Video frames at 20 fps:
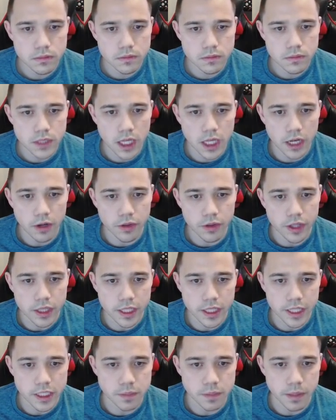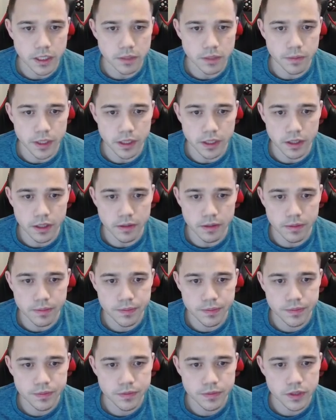I don't think they expected me to
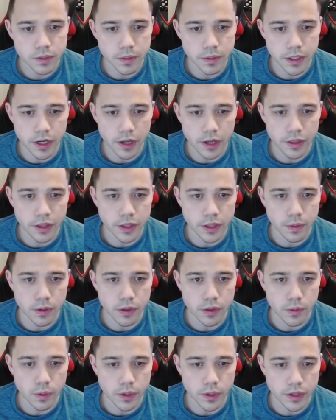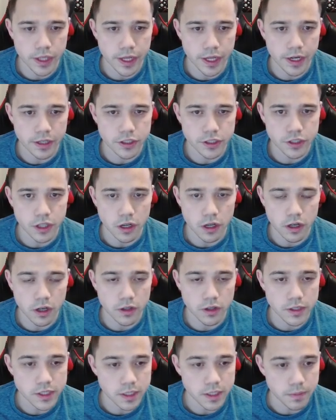be there. I think they were throwing then and just got caught in
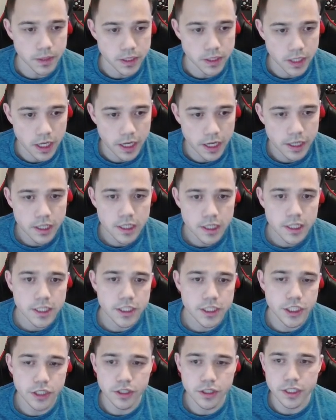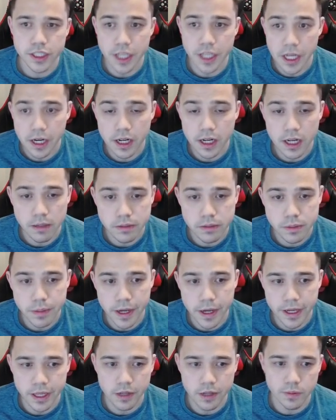the CMB tie. Giratina comes
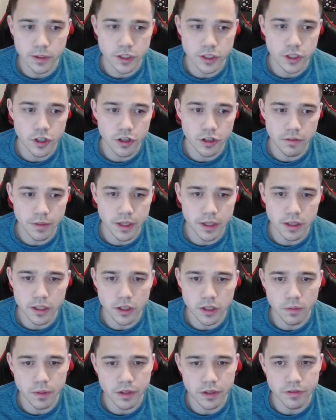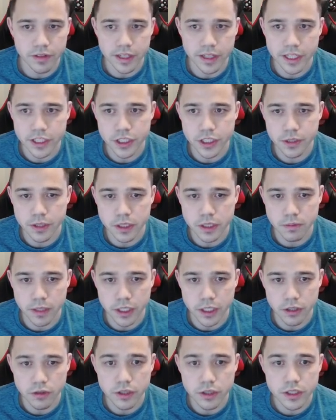back in, which could have been a little bit of an issue because my
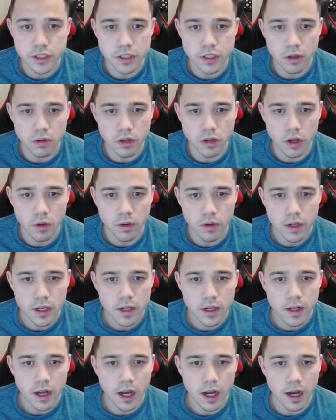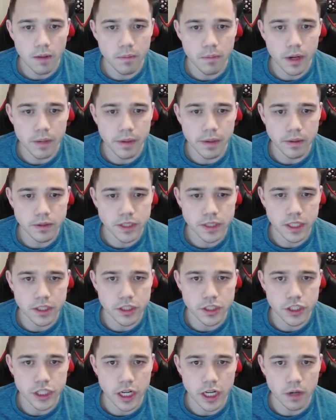Goon is so low. But I'm able to get the
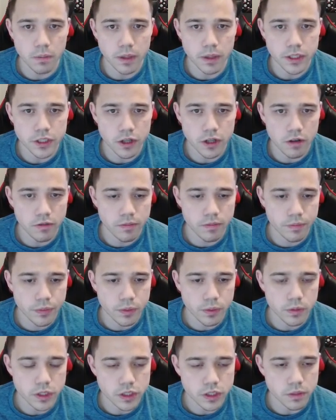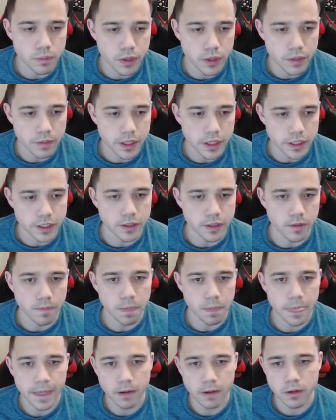Shadow Punch off. Pretty big deal.
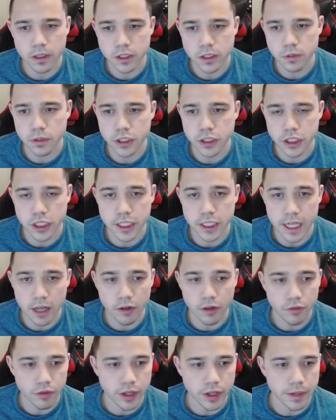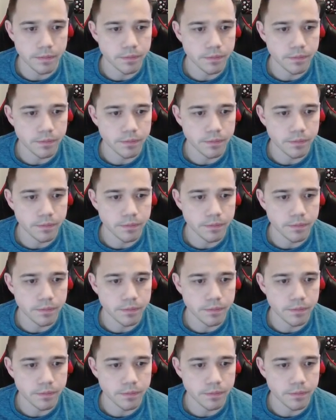Now we're going to switch into Talonflame.